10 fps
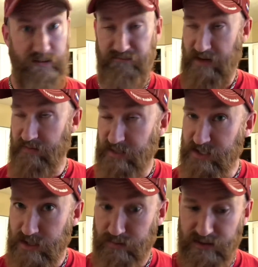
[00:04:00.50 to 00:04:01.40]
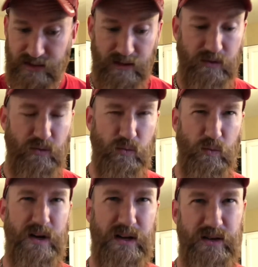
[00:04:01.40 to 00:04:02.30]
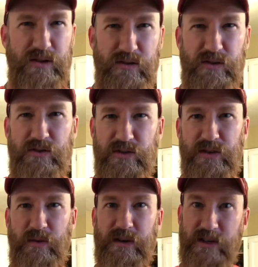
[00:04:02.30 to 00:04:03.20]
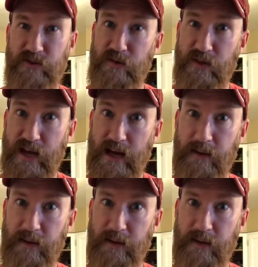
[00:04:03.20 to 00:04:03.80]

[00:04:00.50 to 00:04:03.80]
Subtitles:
definitely chips. What do you usually want to drink with that?